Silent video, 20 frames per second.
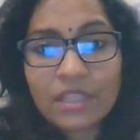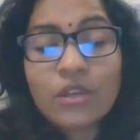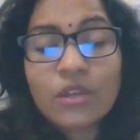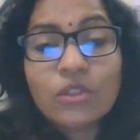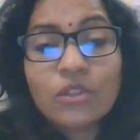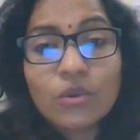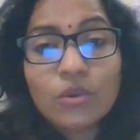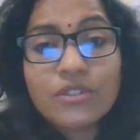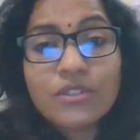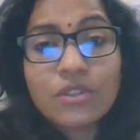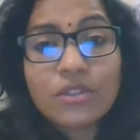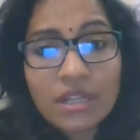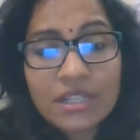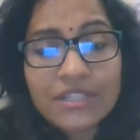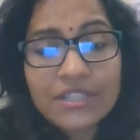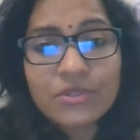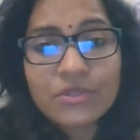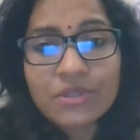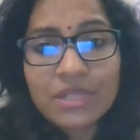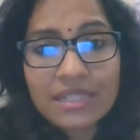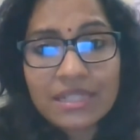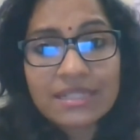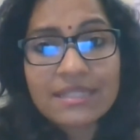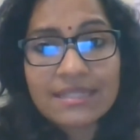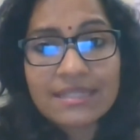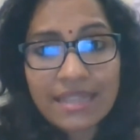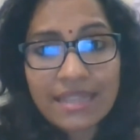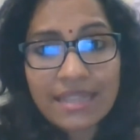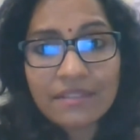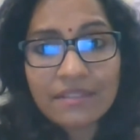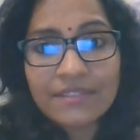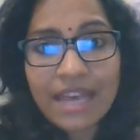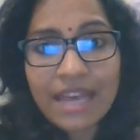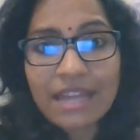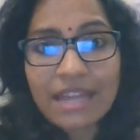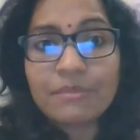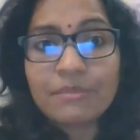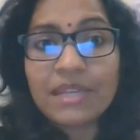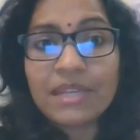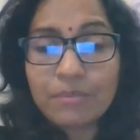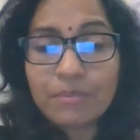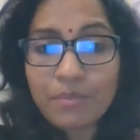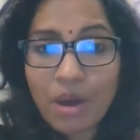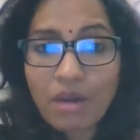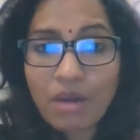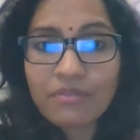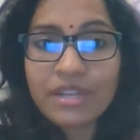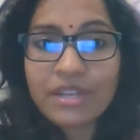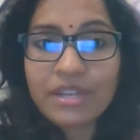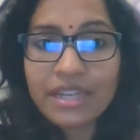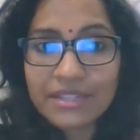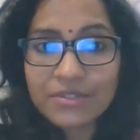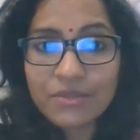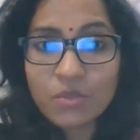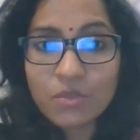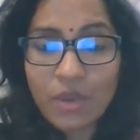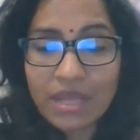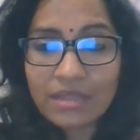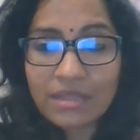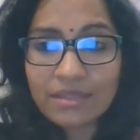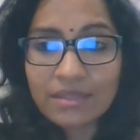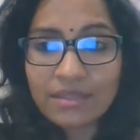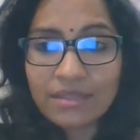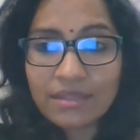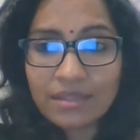Though solitude in itself can be empowering as well,